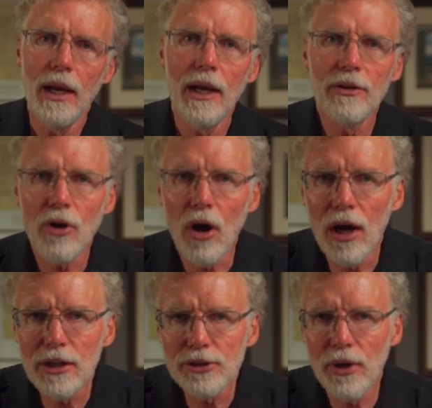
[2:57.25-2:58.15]
It's
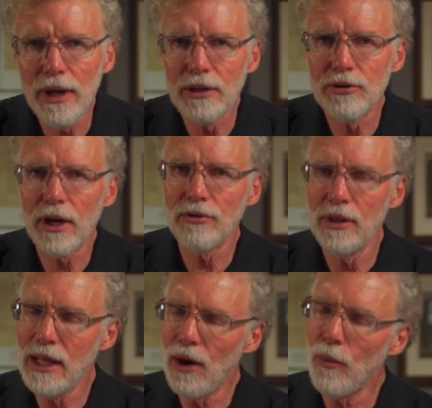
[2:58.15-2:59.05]
also
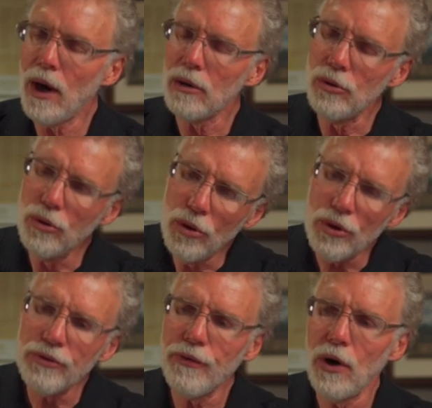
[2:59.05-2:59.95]
interesting that while
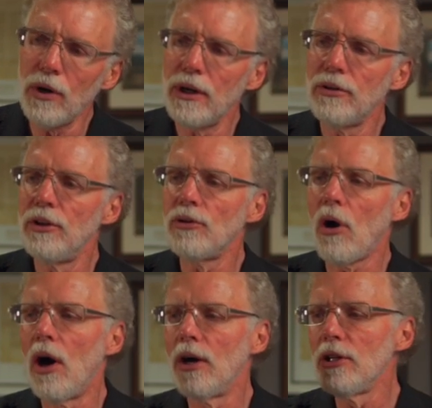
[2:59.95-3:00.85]
Luke's focus is
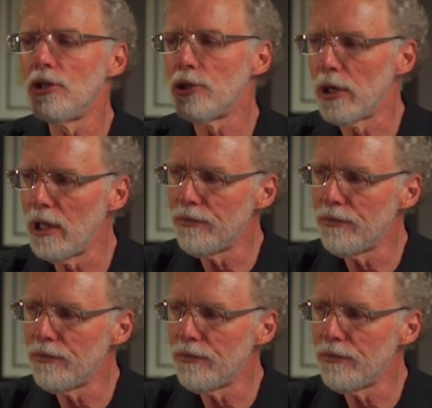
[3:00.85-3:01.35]
on the journey